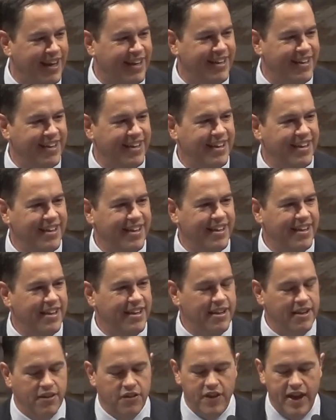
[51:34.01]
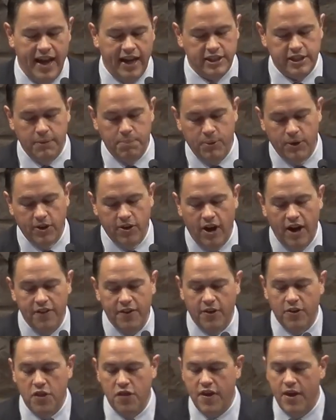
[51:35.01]
They actually put it on there that they want to be
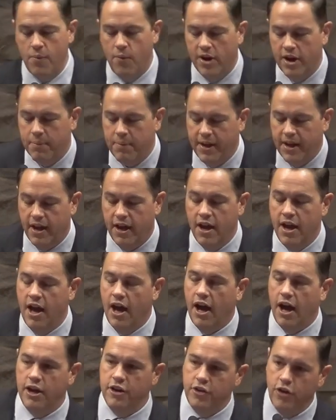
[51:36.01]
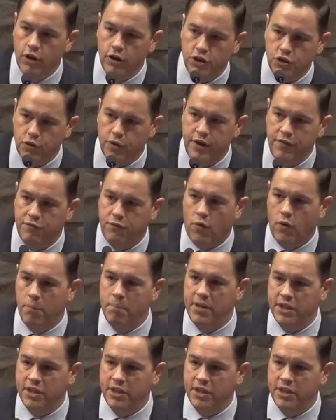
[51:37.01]
a, a nursery for missionaries.